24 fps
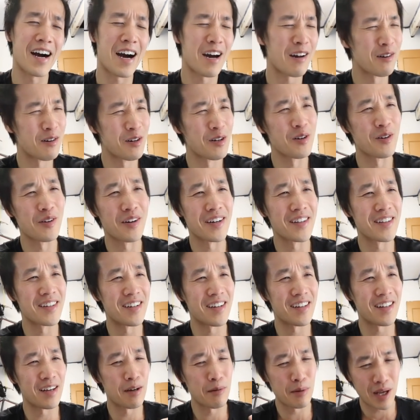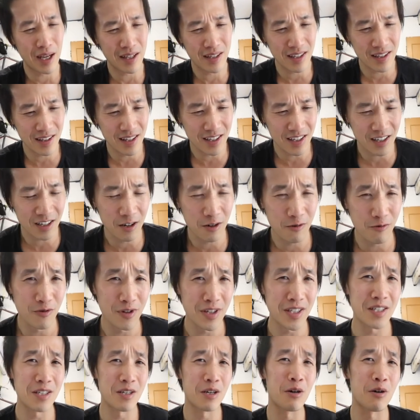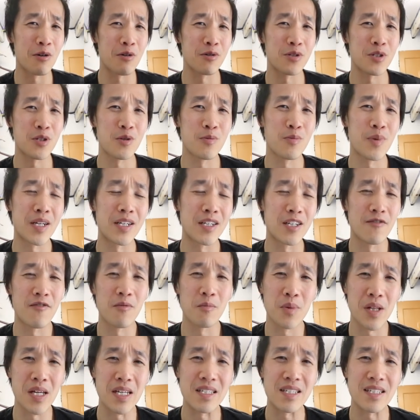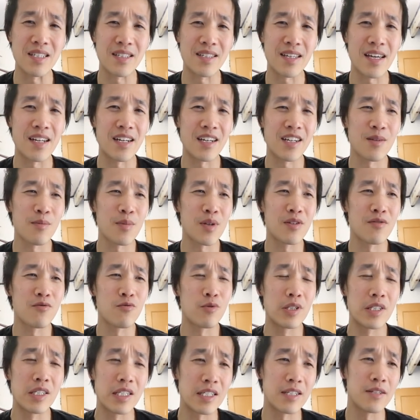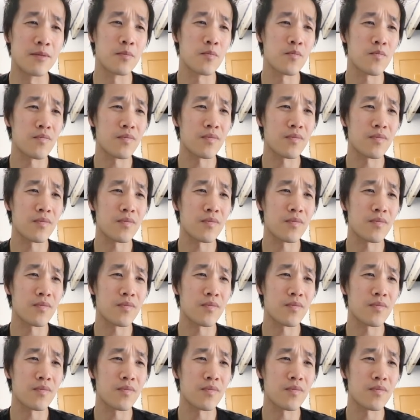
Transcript: I don't know, I think this can really go to many different places, and it can be really